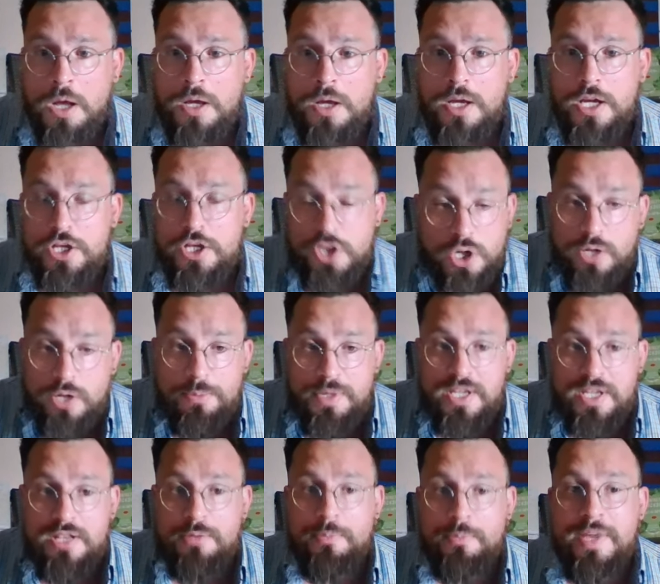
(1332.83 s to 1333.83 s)
He's going to be
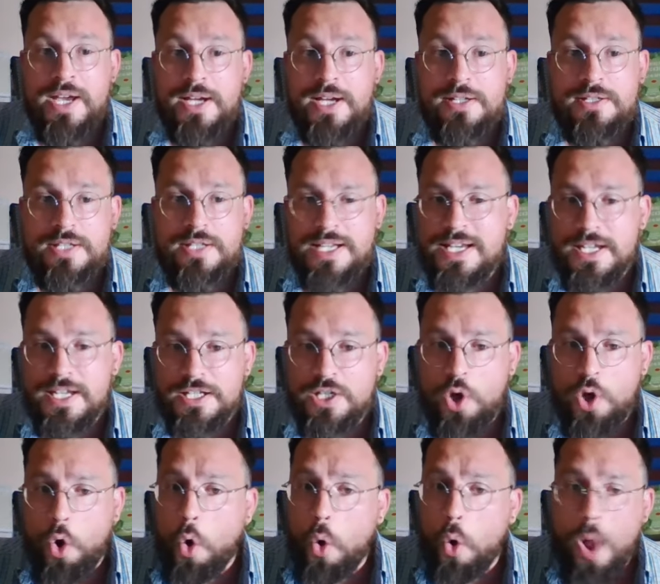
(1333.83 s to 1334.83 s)
in the mix. He has
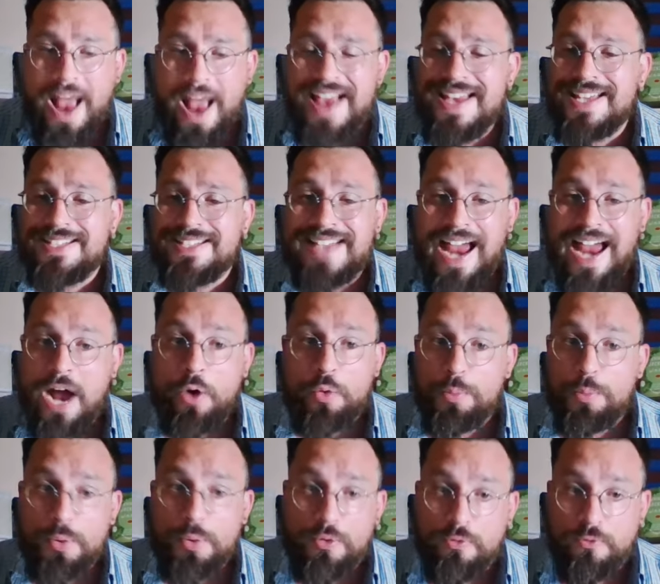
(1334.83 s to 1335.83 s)

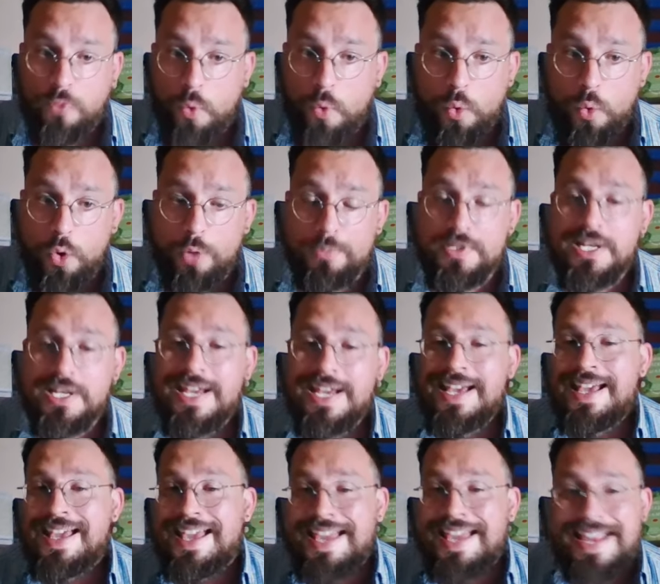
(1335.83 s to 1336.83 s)
outperformed
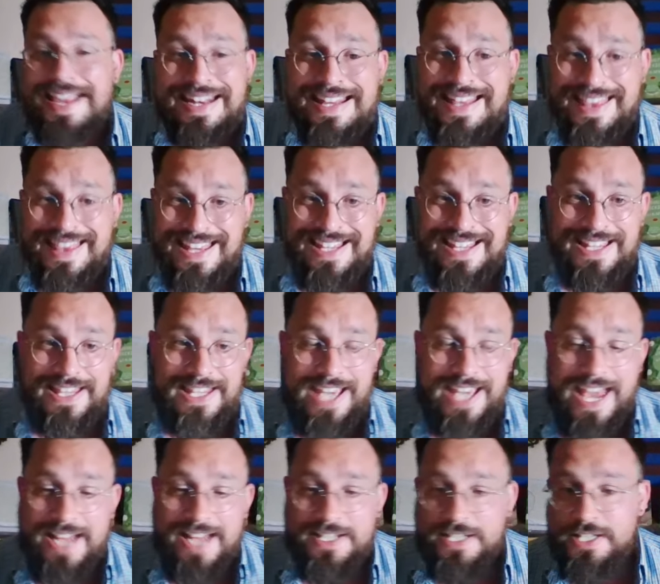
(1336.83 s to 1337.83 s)
anything that the
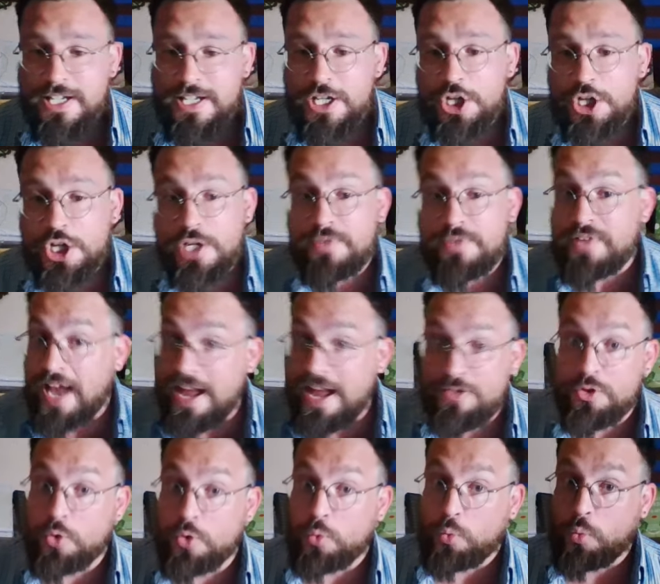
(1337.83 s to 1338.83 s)
Kansas City Chiefs had
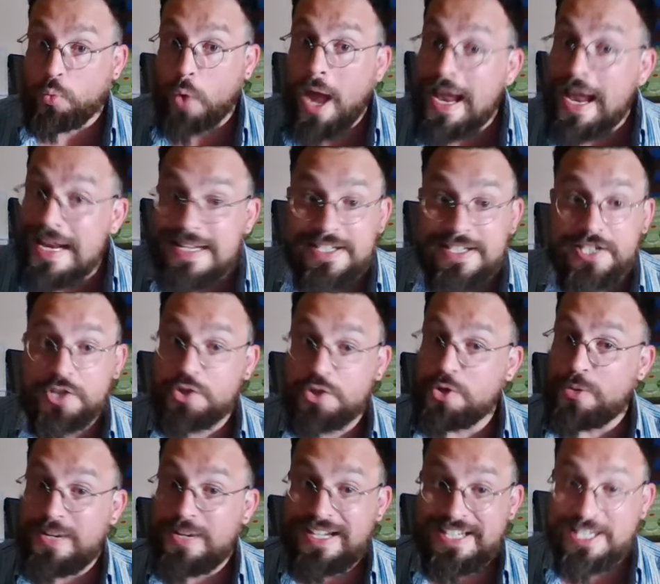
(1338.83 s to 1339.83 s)
the right to
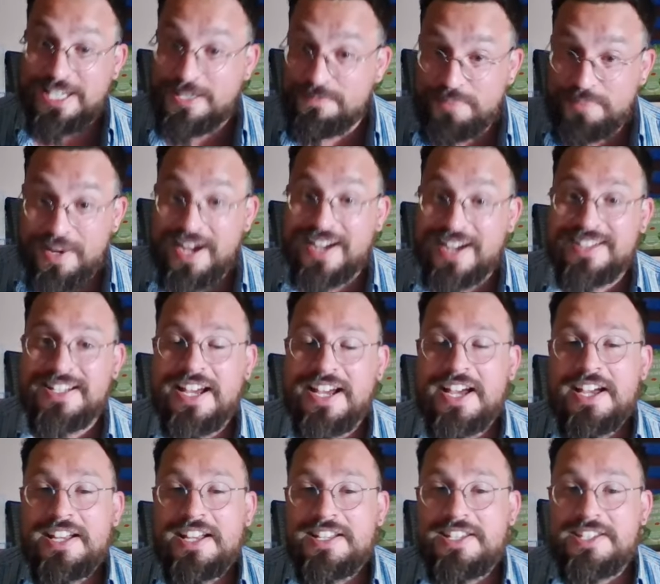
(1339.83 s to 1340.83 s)
expect
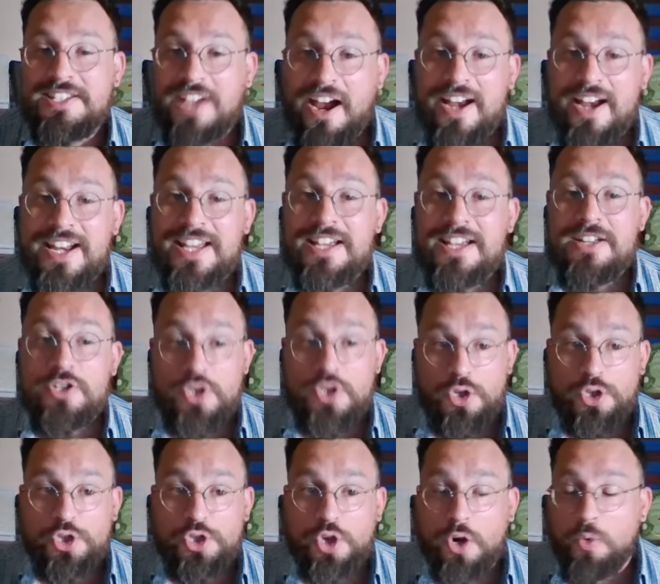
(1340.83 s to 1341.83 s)
signing
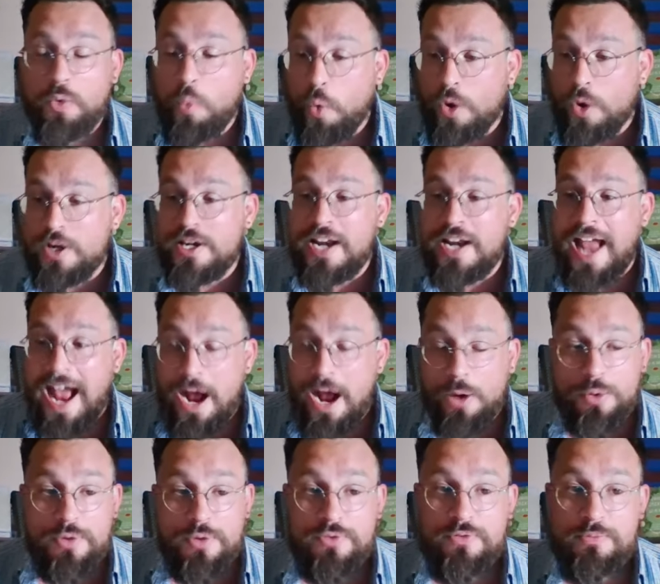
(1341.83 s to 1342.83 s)
Tershawn Wharton
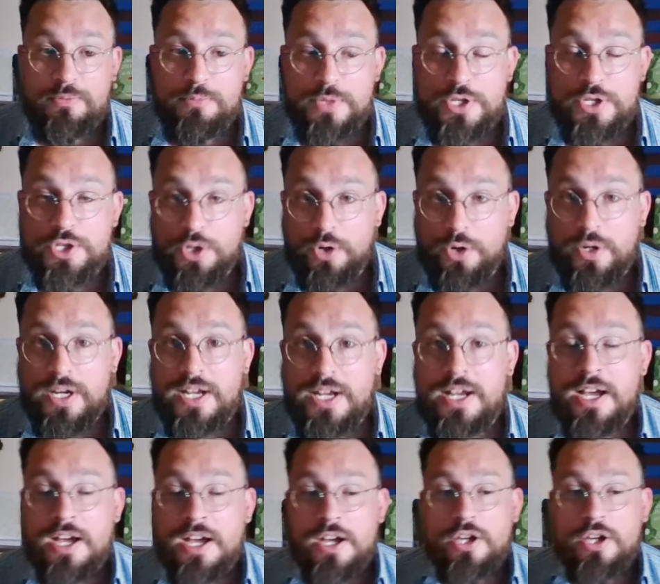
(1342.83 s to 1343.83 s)
out of Missouri
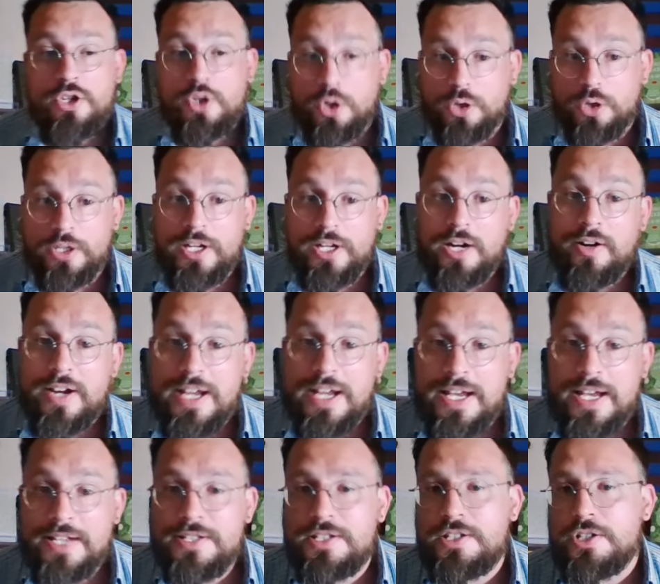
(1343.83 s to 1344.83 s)
Culinary
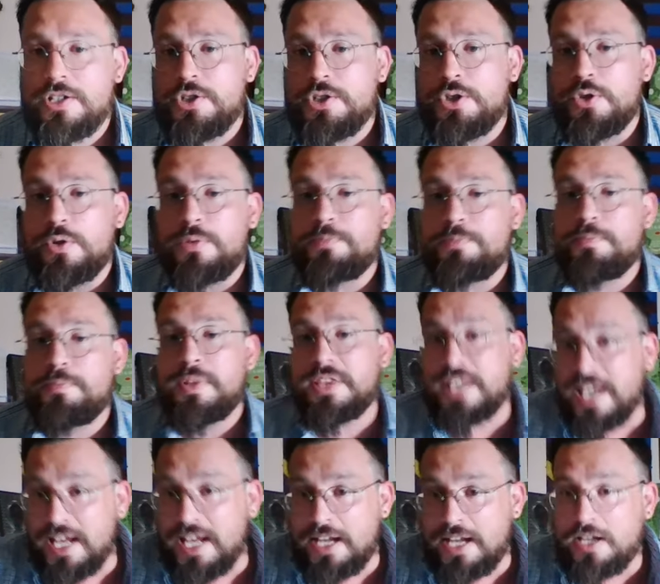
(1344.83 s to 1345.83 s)
Institute. But
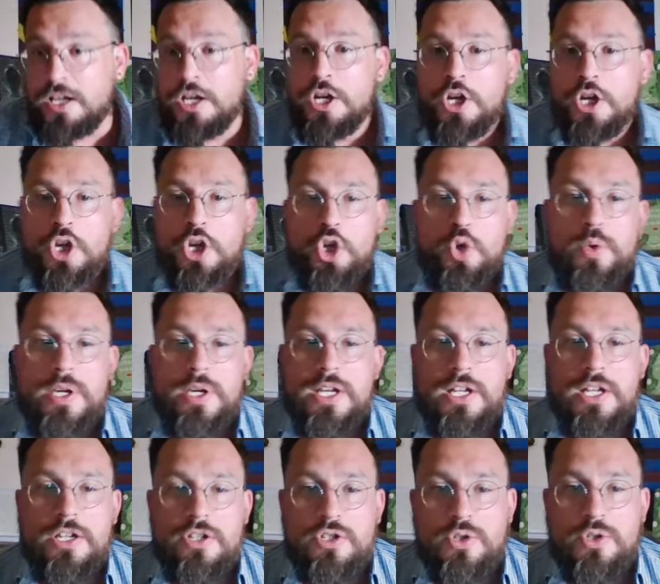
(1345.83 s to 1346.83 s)
then you get
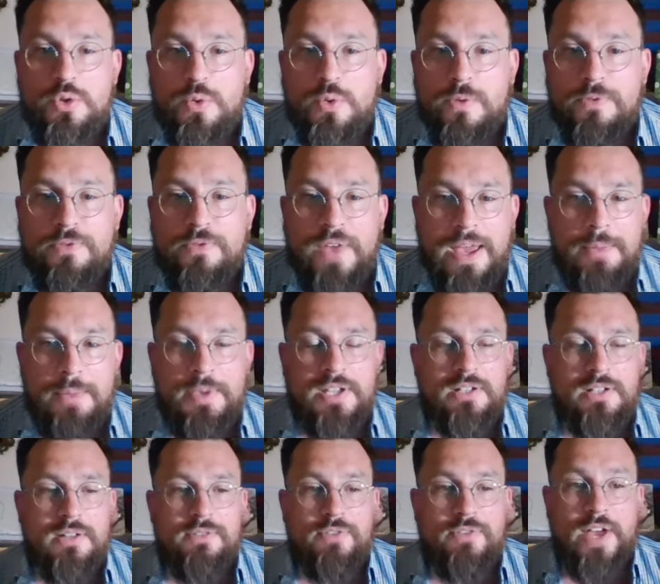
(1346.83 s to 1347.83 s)
into Fabien
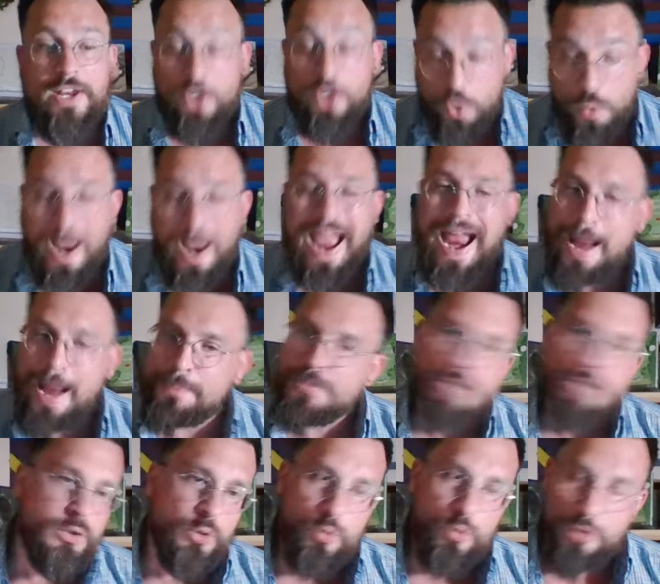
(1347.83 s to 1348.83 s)
Lovett, who
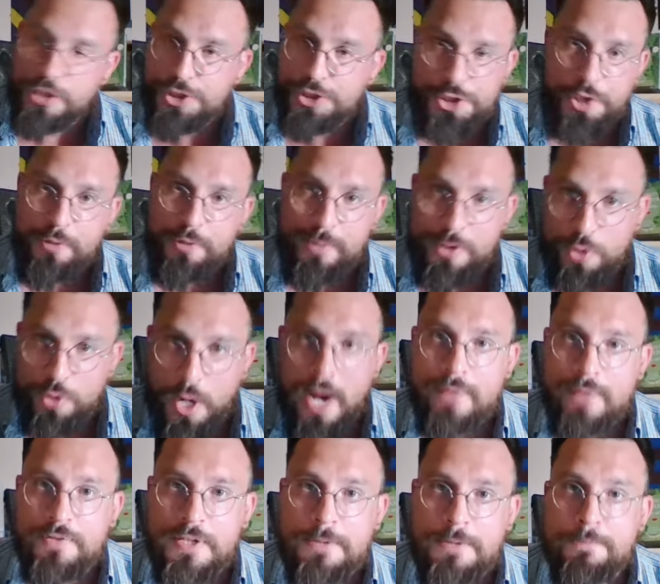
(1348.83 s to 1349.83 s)
absolutely should have been
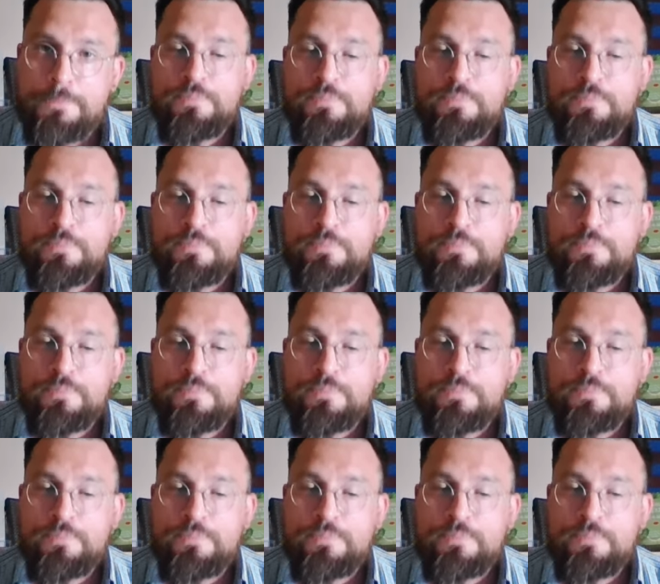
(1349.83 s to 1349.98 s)
drafted.